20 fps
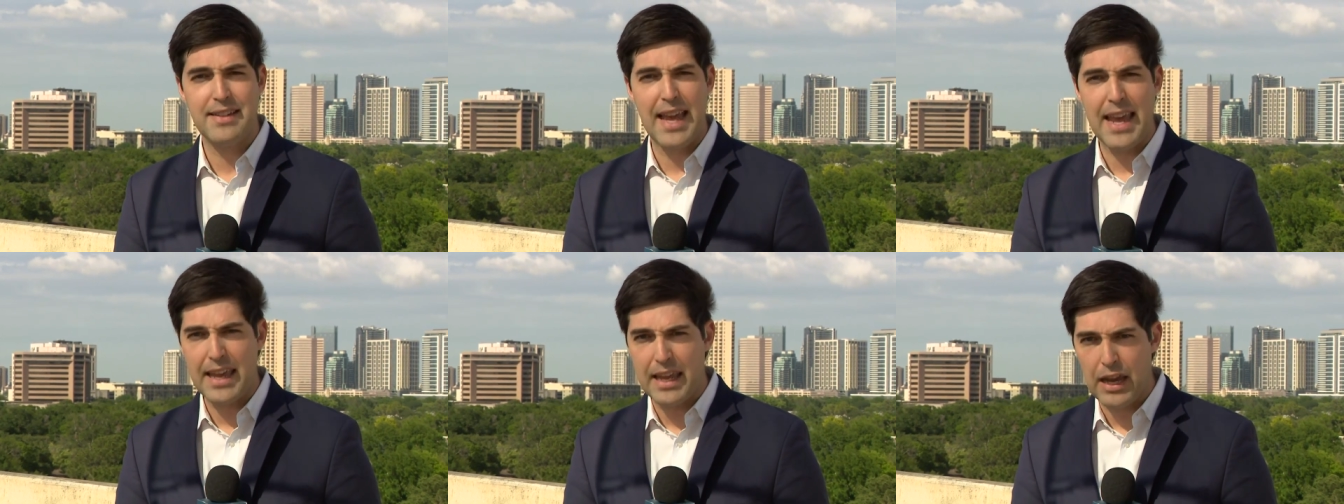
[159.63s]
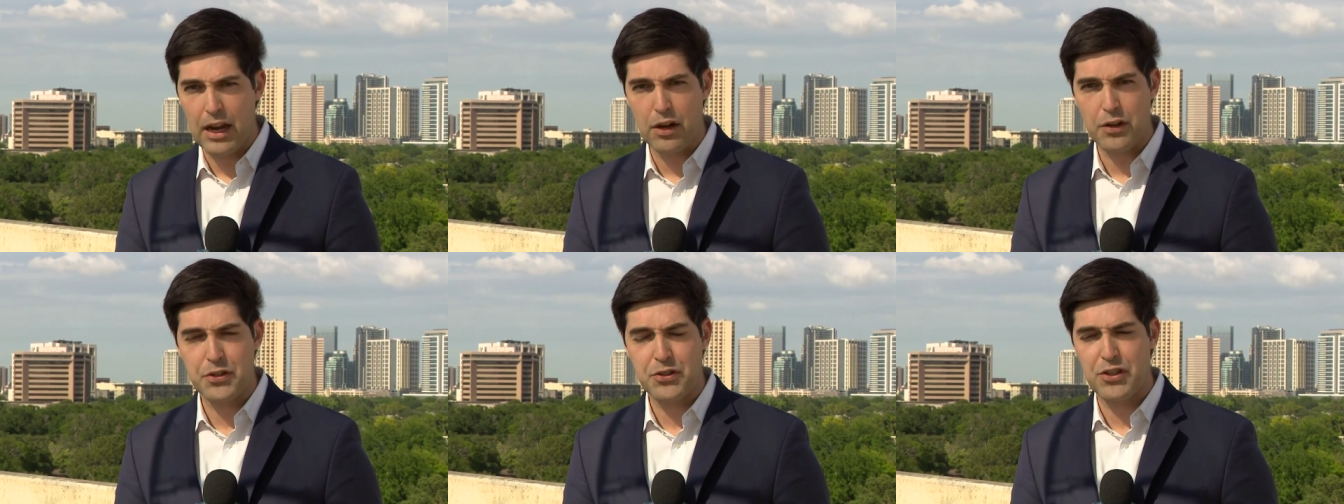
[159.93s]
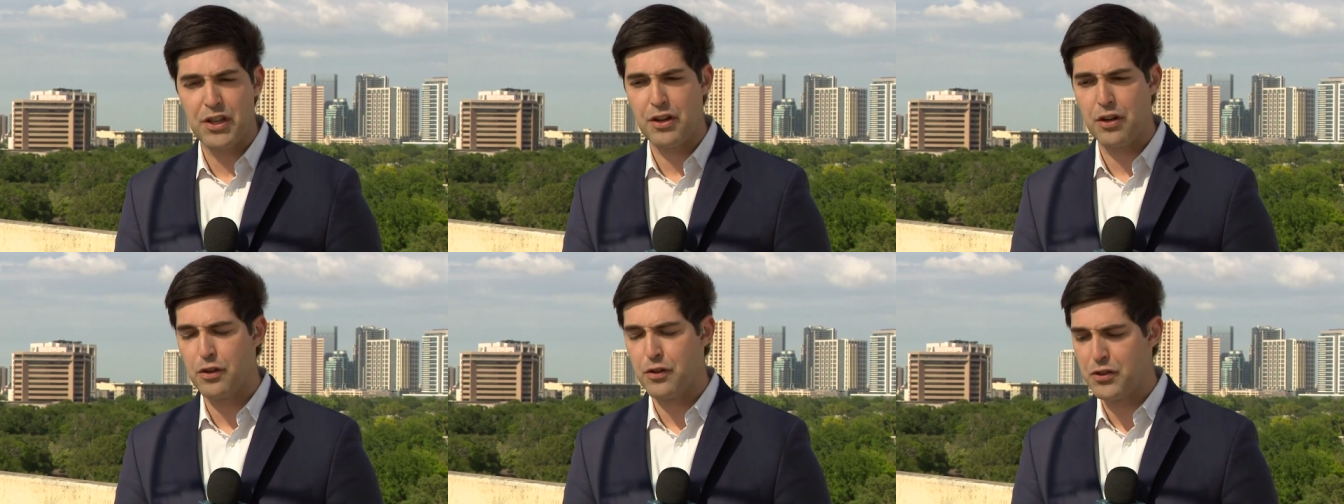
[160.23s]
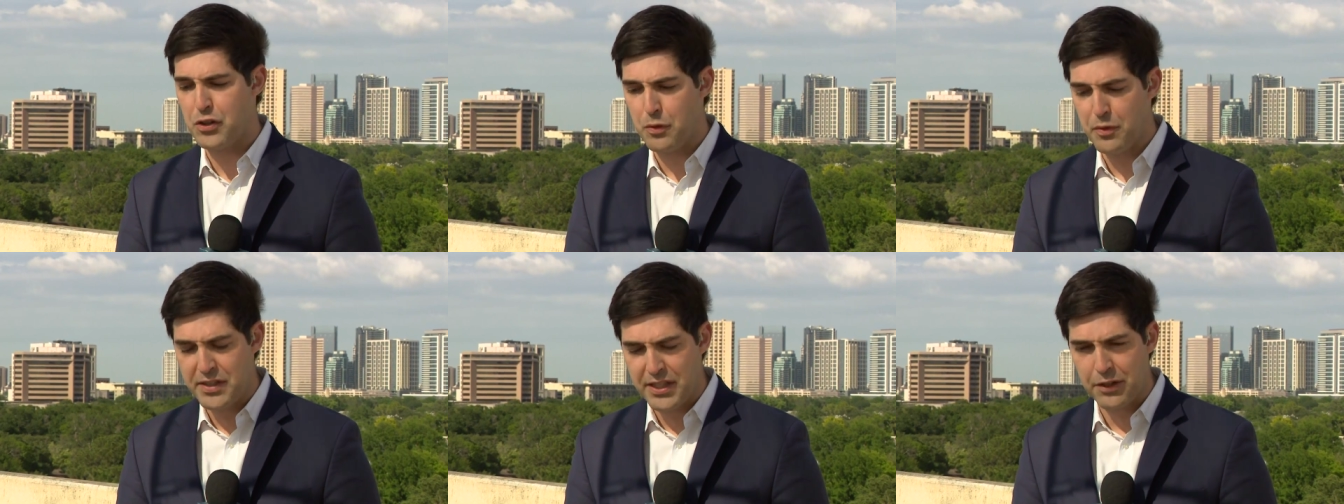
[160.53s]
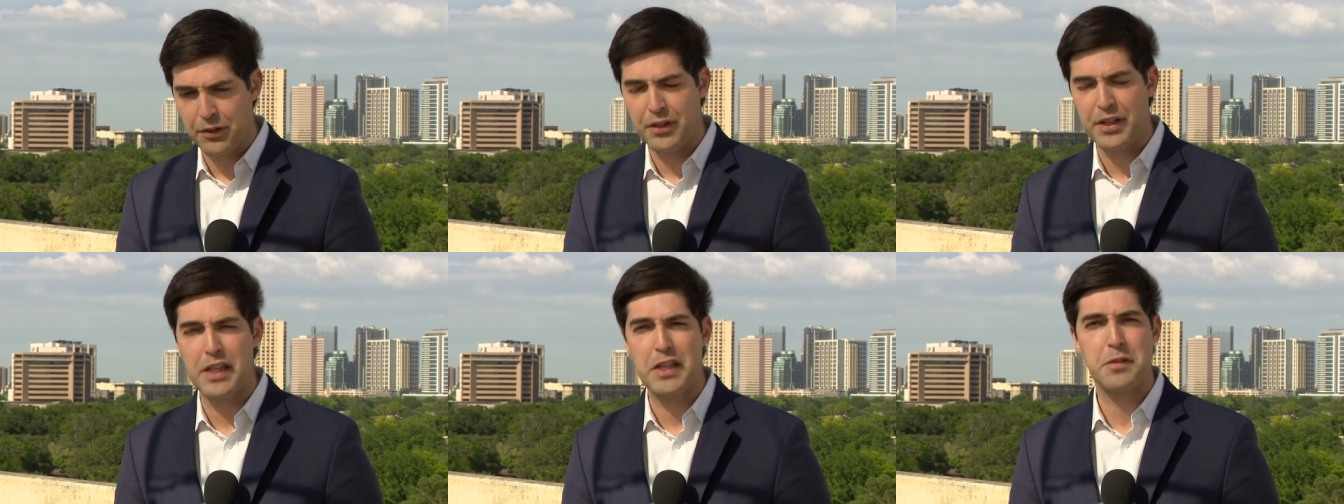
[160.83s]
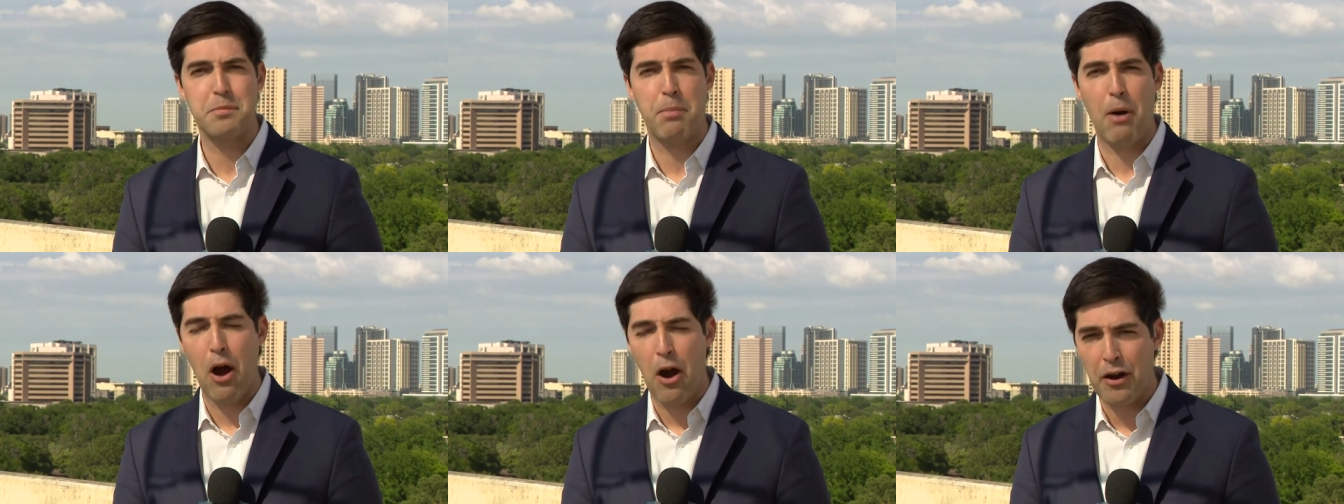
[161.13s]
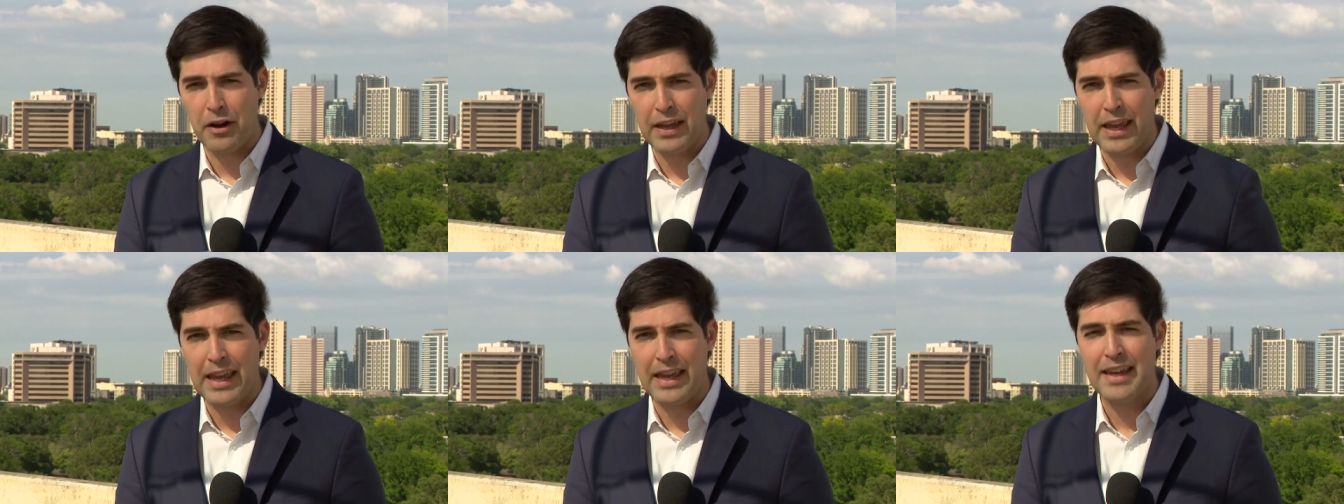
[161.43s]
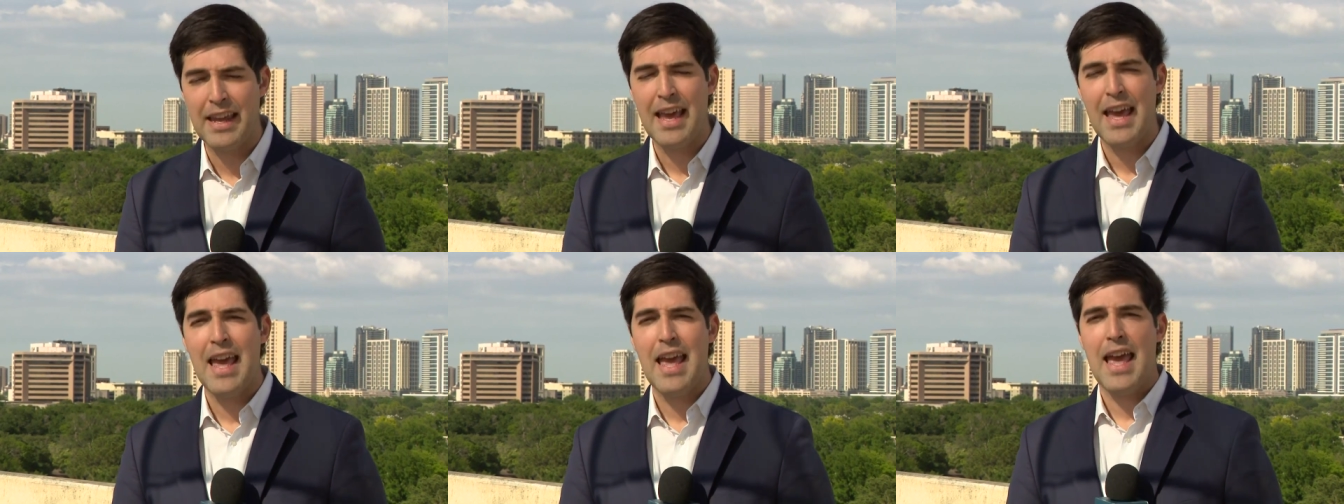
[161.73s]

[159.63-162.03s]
daycare centers, utilities, parking,